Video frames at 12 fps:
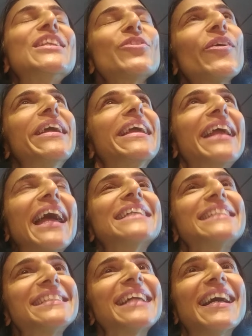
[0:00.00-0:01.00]
enjoying
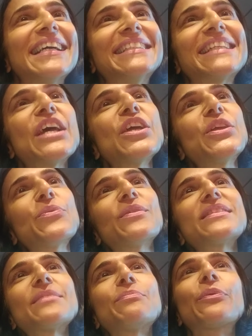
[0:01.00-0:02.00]
exercise. You
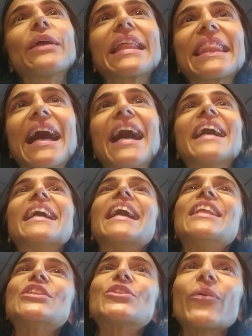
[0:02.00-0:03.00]
want to bring that
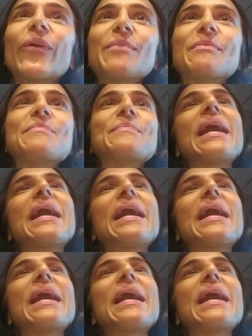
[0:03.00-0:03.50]
enjoyment